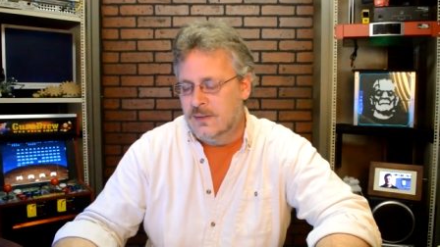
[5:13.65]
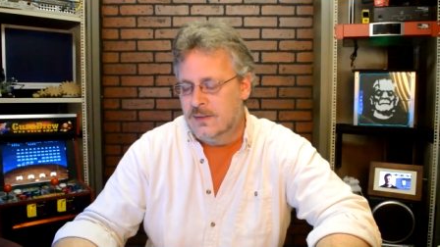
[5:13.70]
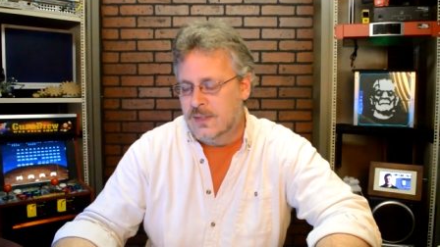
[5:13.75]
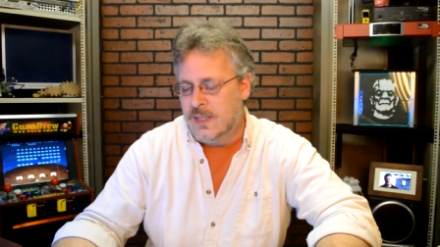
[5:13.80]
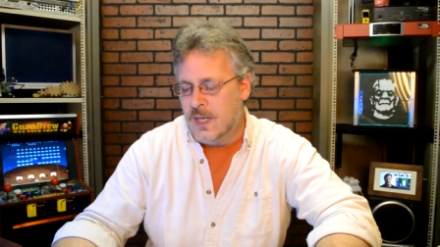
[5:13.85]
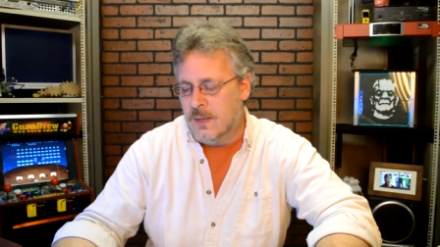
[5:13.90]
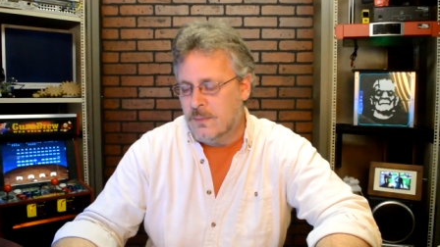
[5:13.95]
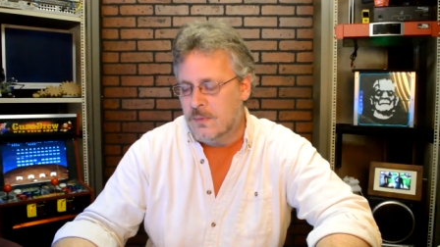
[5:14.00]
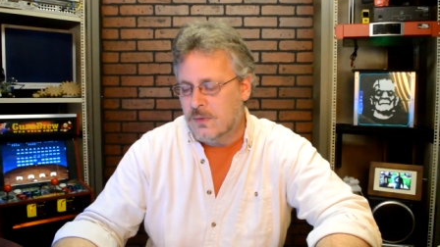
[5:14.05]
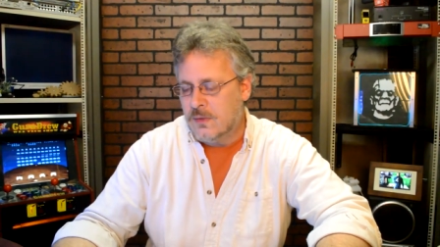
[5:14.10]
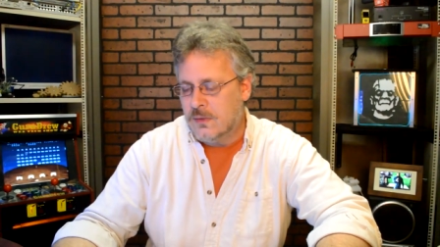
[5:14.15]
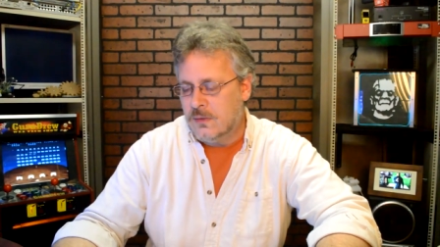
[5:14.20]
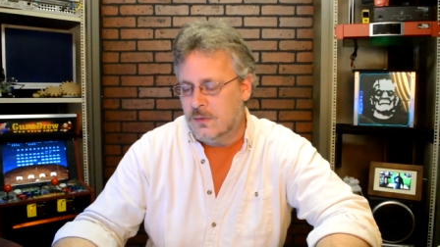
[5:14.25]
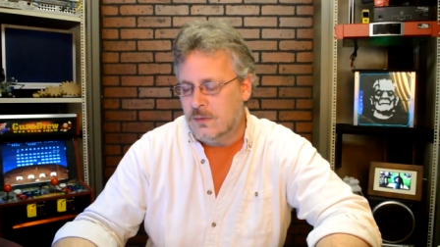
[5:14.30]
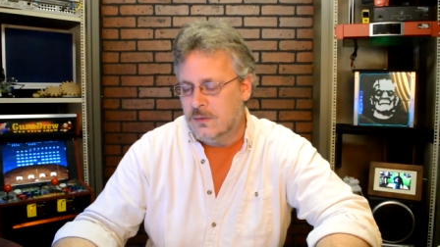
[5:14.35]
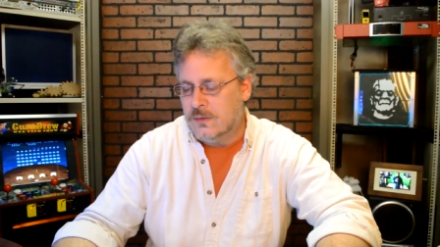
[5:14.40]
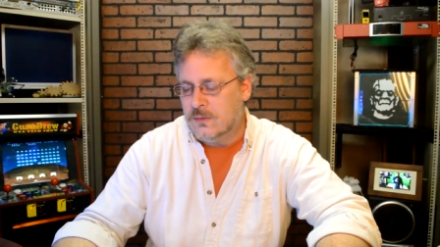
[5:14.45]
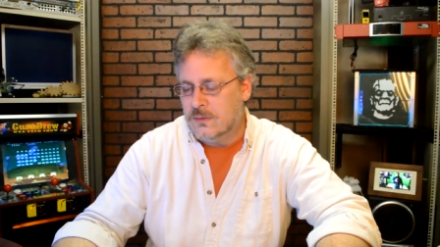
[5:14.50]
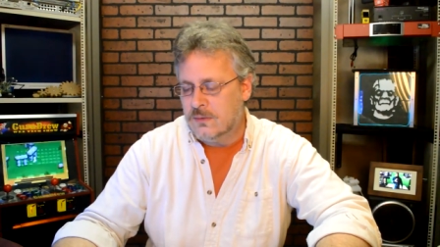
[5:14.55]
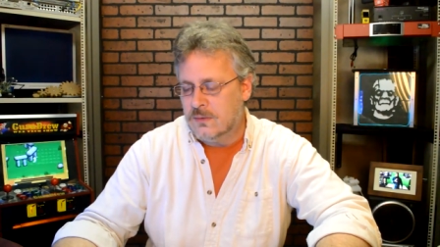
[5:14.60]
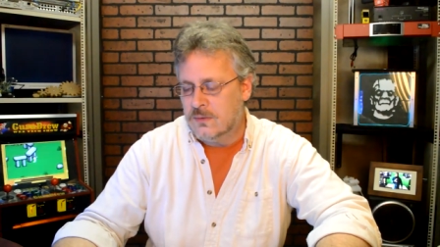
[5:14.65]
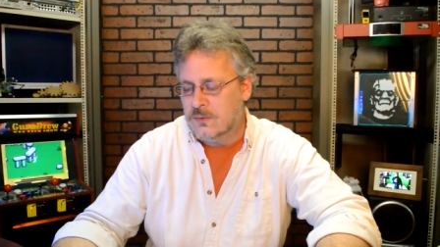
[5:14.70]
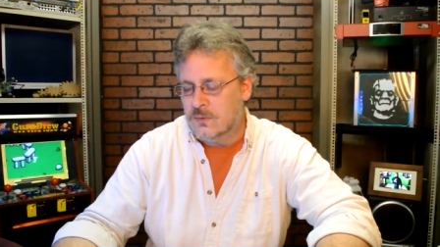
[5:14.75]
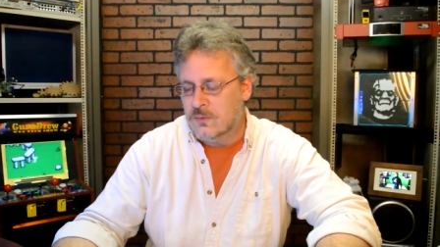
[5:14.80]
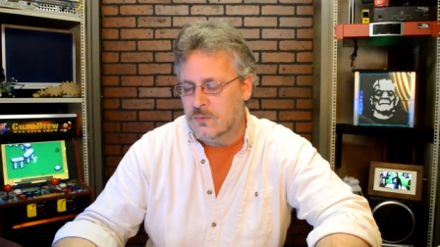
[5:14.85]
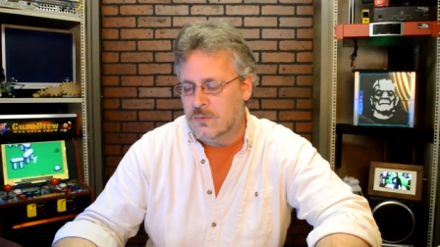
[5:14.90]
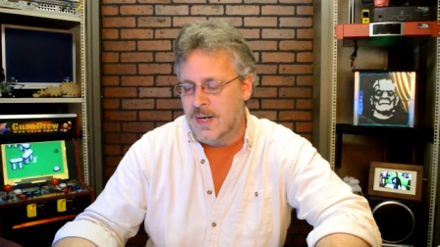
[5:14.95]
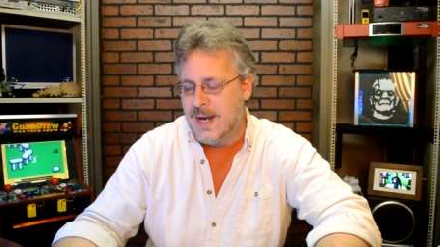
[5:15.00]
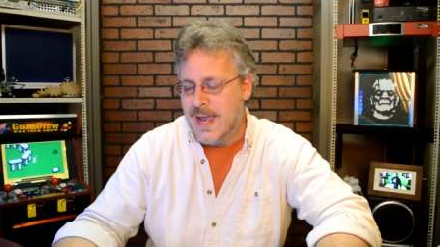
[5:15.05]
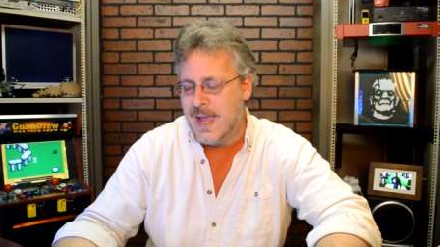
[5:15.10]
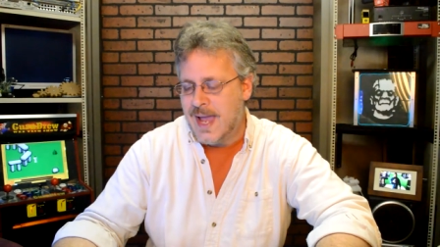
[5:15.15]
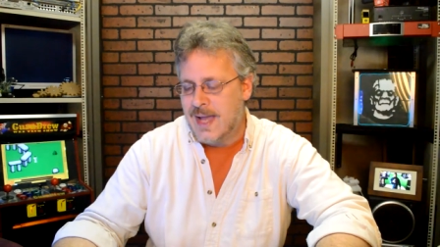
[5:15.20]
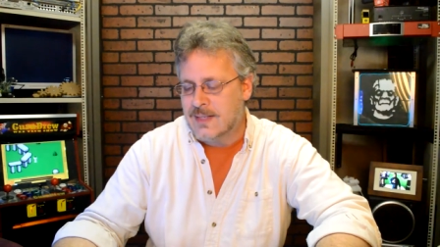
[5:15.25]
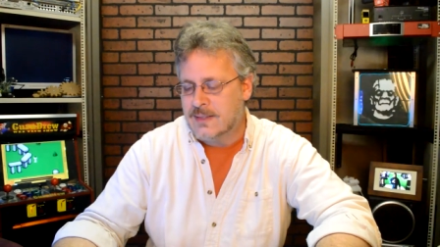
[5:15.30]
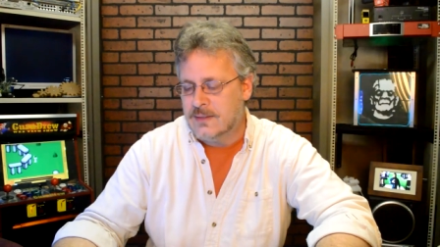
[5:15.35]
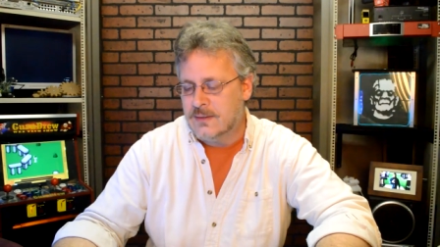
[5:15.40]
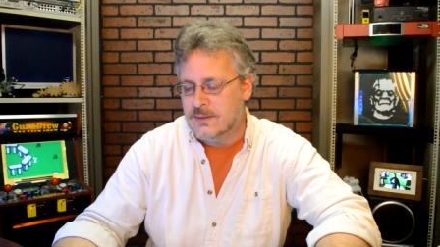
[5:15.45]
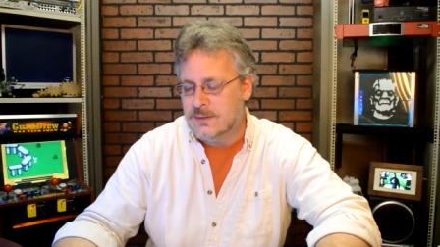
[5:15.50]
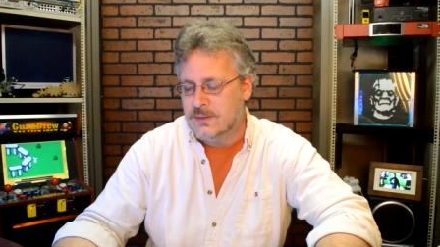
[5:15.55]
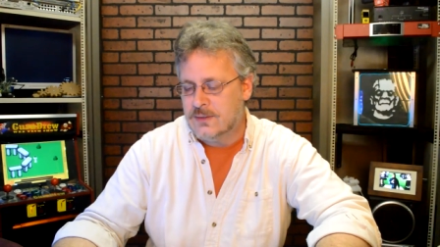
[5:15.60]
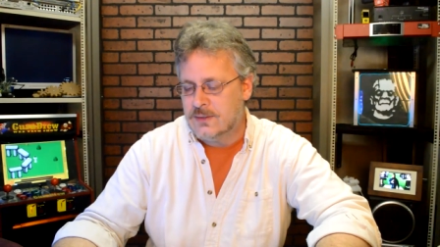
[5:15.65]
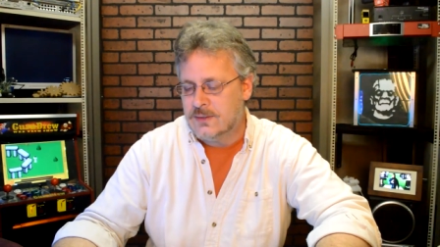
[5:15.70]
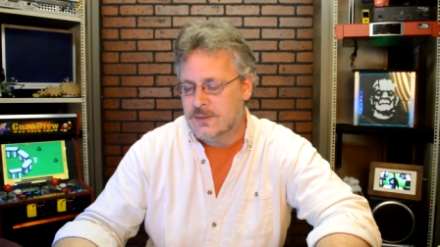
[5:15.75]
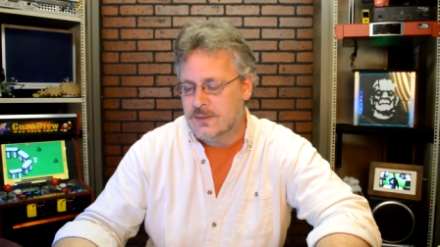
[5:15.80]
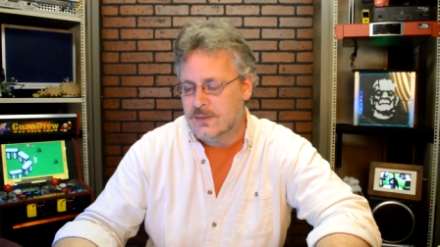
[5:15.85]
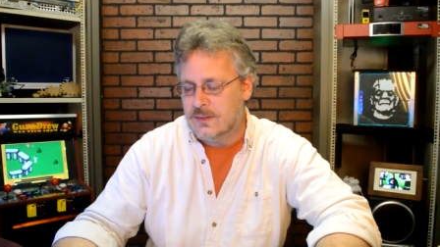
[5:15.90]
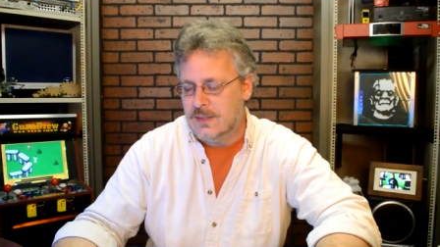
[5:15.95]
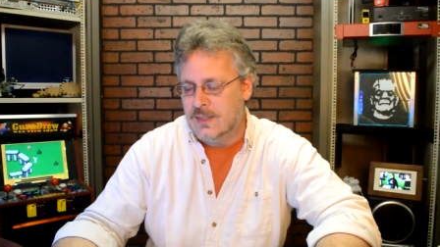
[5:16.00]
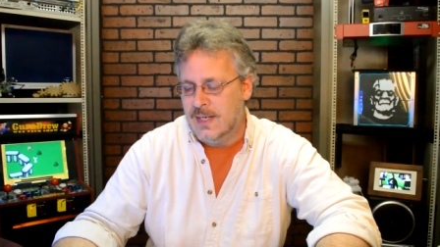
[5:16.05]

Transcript: chemical reactants,